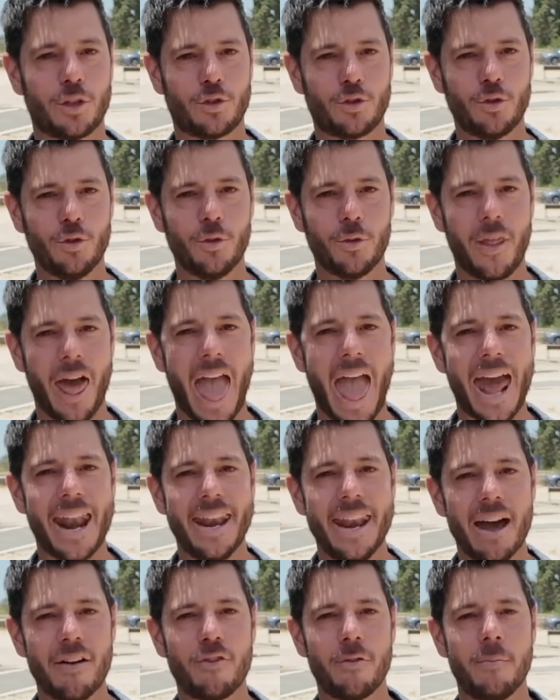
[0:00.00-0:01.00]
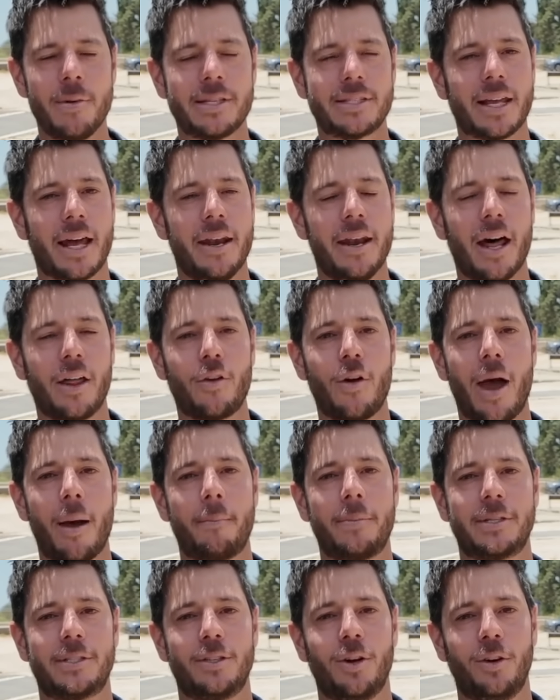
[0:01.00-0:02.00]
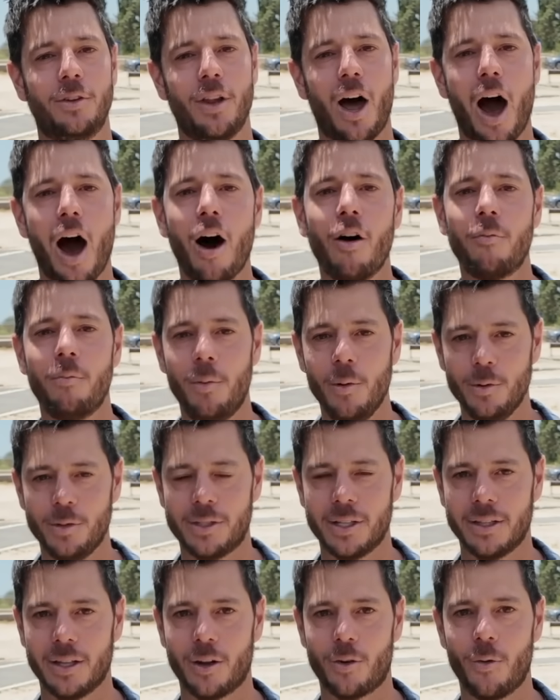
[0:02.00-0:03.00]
truth and never miss another episode of Boots on the